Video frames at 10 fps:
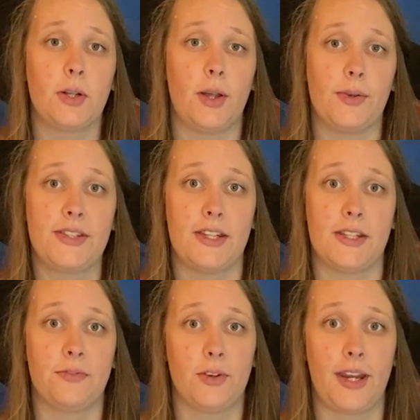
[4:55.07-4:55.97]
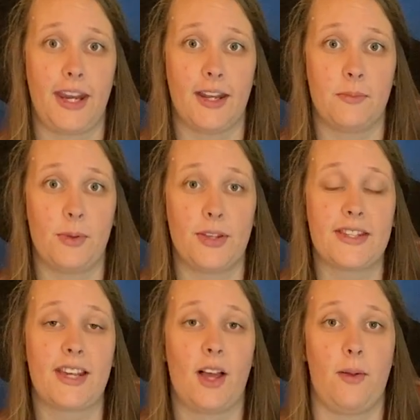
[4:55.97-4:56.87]
clothes to different animals
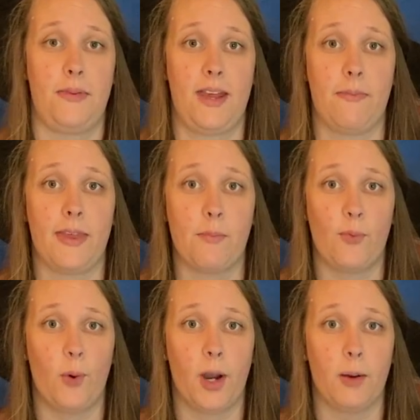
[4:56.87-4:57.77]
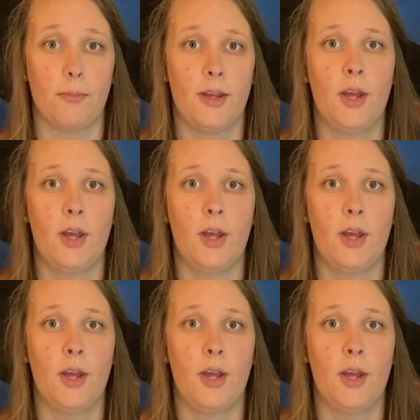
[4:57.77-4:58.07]
to help keep them warm.